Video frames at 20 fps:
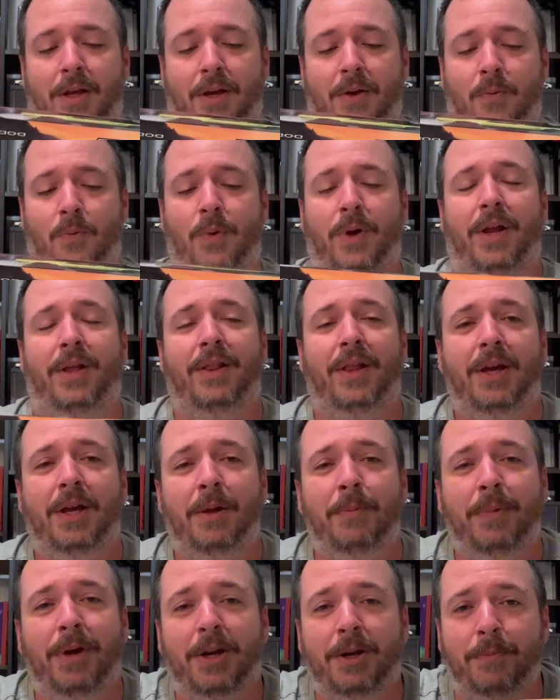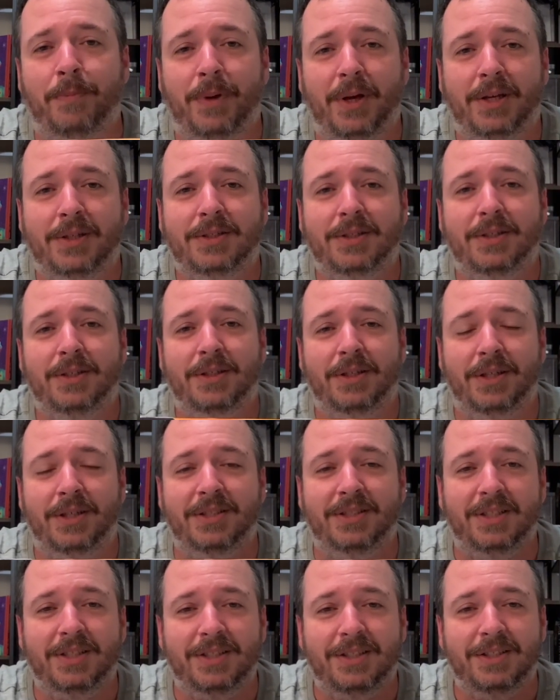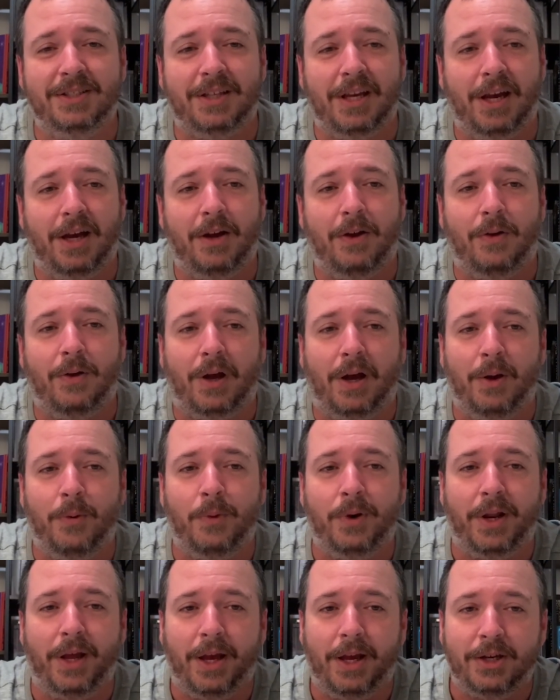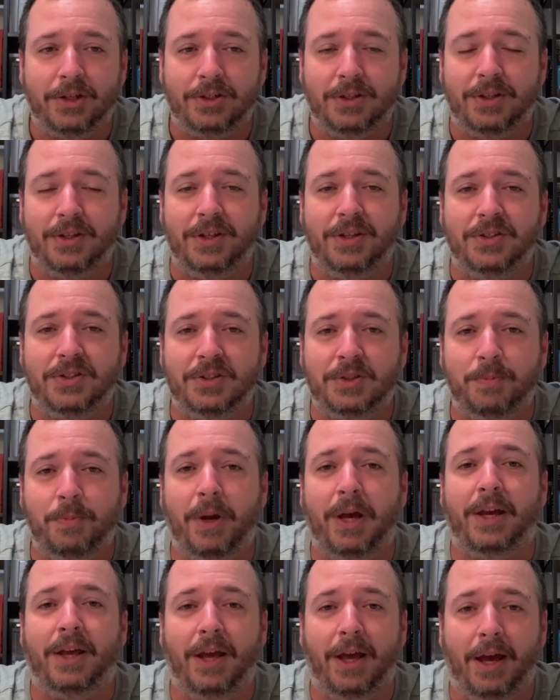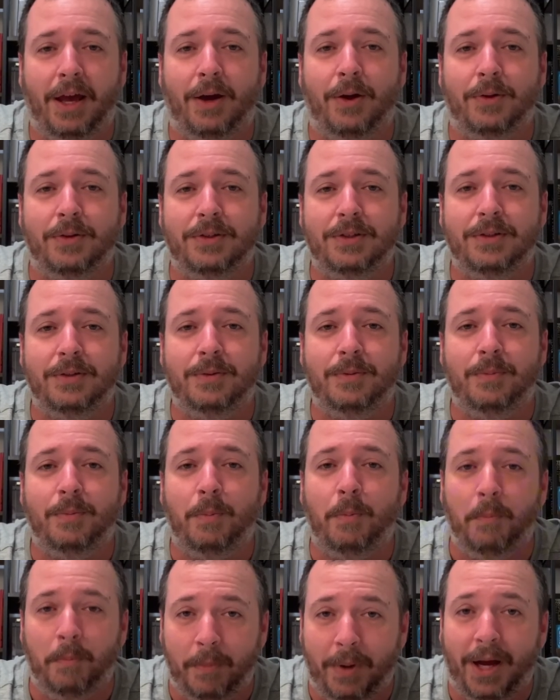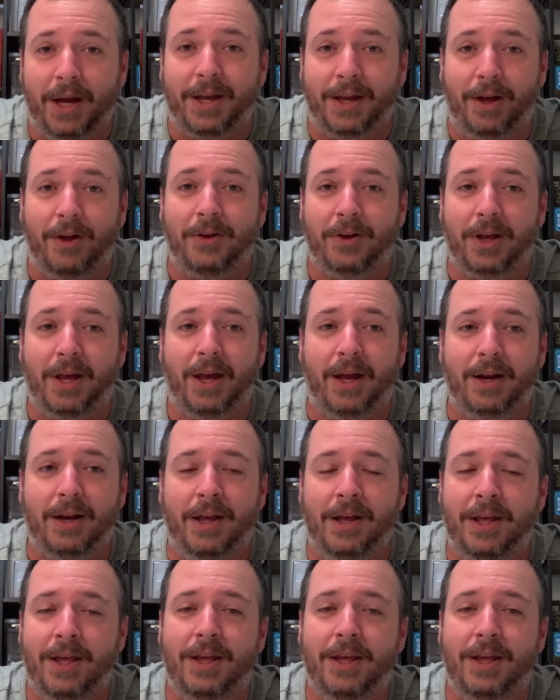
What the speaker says: what I like about it best is this is how I would actually spec out my Hellcat.